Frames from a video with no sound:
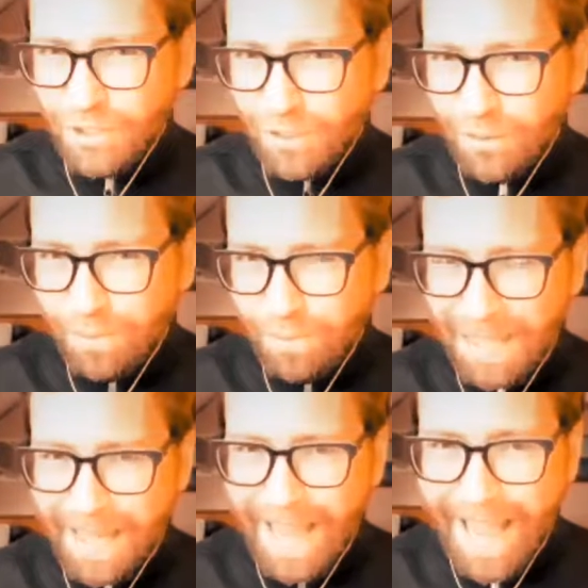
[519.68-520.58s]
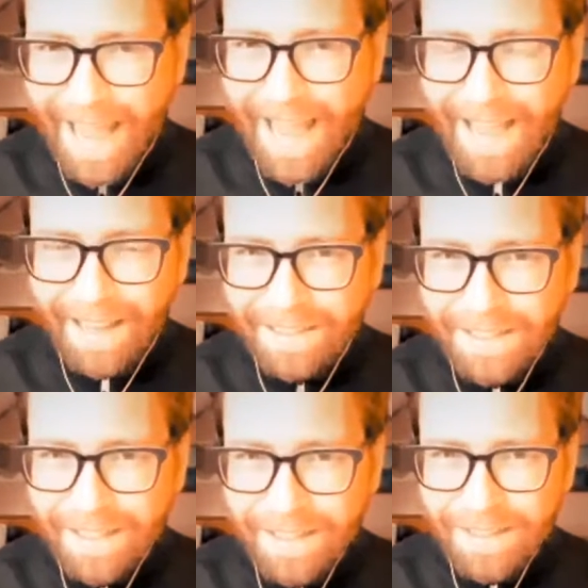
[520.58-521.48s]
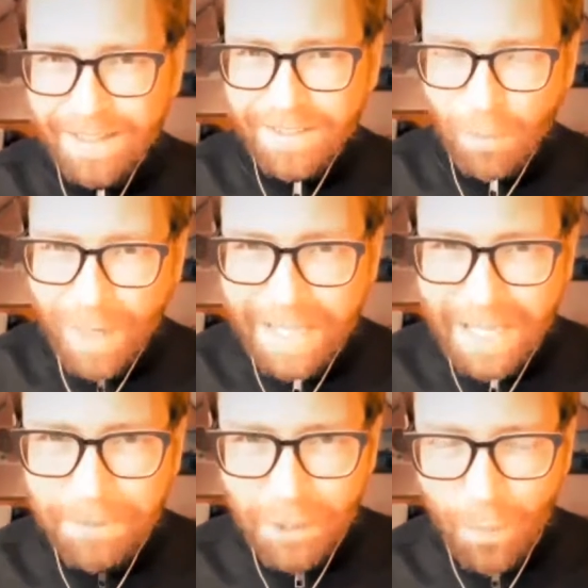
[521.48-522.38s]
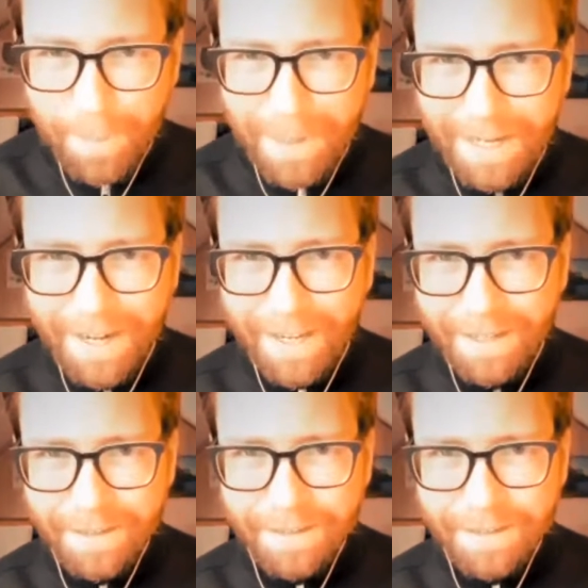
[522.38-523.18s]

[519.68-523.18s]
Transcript: to be hacked. So, what keeps you up at night?